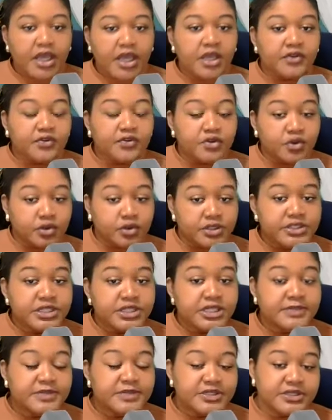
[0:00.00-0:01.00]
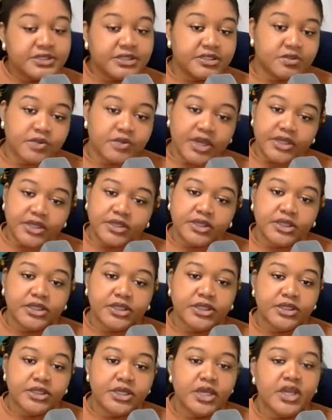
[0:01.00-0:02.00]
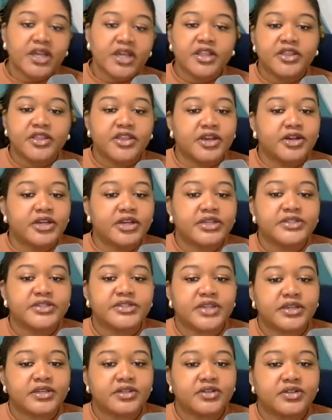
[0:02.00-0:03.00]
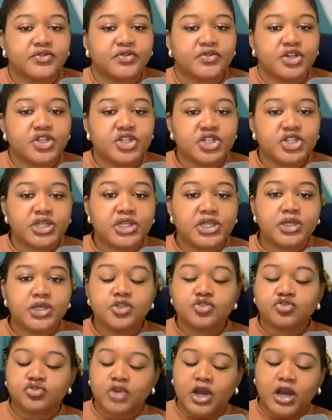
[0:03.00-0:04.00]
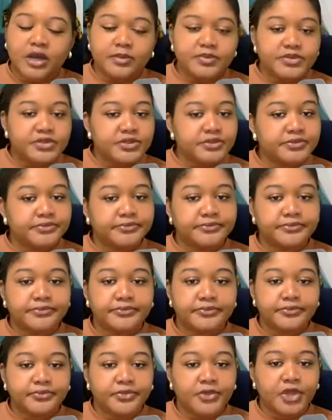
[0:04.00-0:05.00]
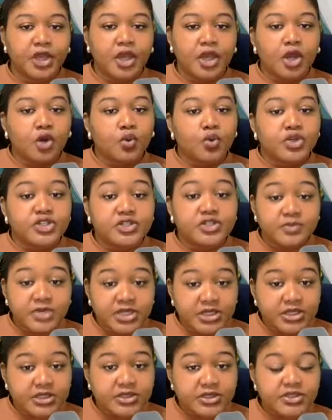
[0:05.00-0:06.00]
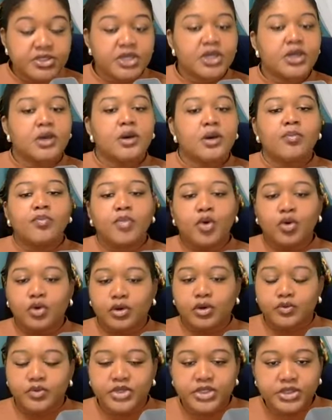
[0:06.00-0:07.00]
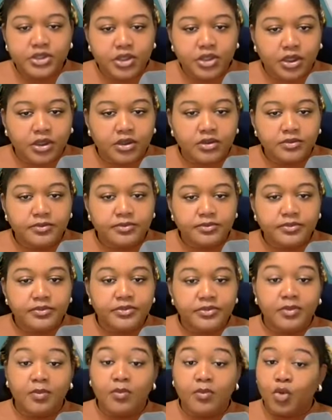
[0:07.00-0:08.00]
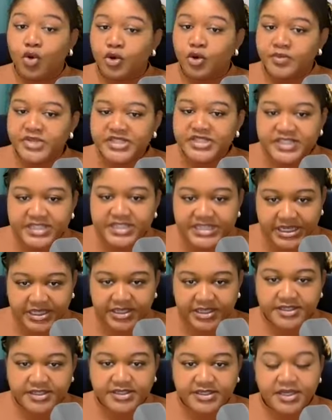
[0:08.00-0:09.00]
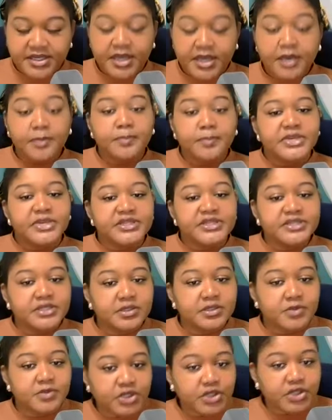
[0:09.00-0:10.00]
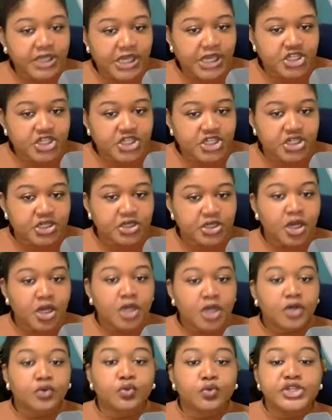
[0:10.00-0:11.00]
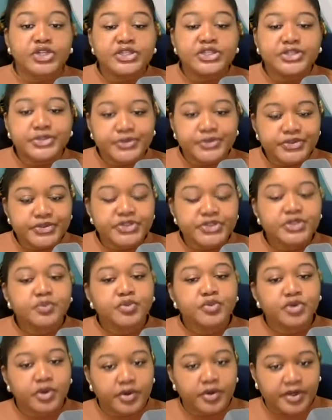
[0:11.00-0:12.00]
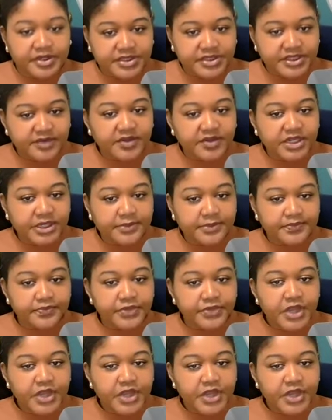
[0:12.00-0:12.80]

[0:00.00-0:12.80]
If your team is dysregulated, their executive functioning drops, which means poor recall, more mistakes, miscommunication, reduced productivity.